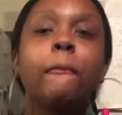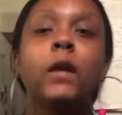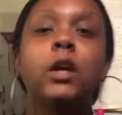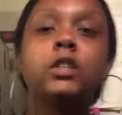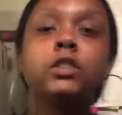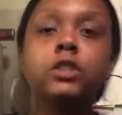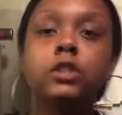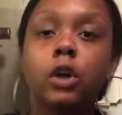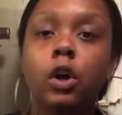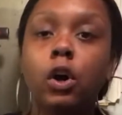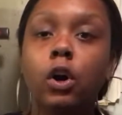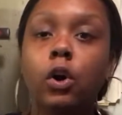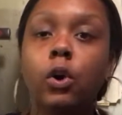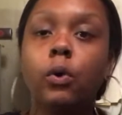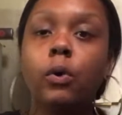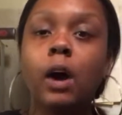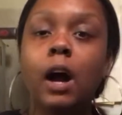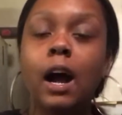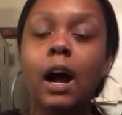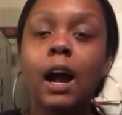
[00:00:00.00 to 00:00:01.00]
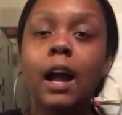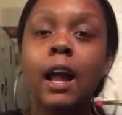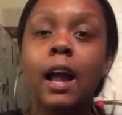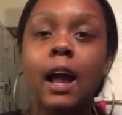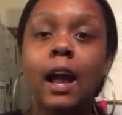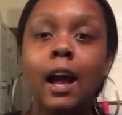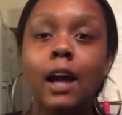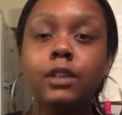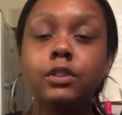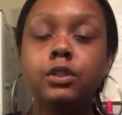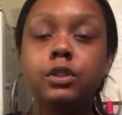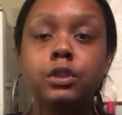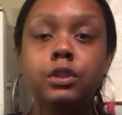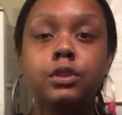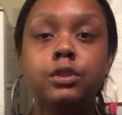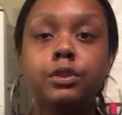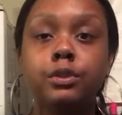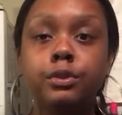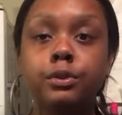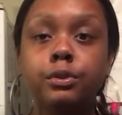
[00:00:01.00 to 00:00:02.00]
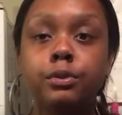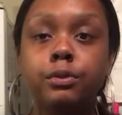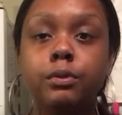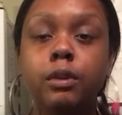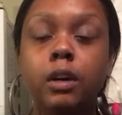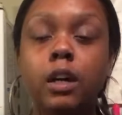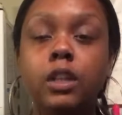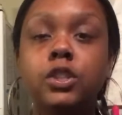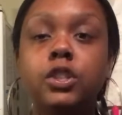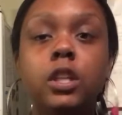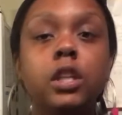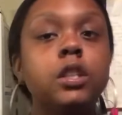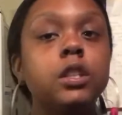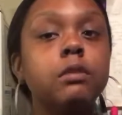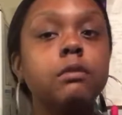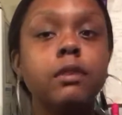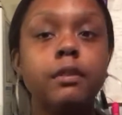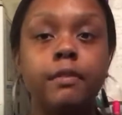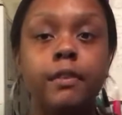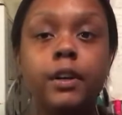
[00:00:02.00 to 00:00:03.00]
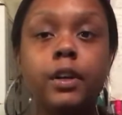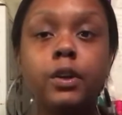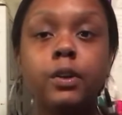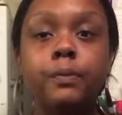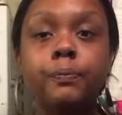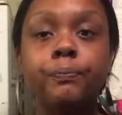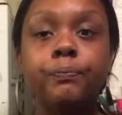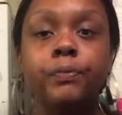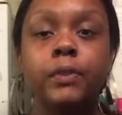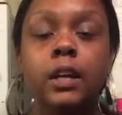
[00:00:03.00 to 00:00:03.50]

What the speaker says: So I had to do a gender reveal.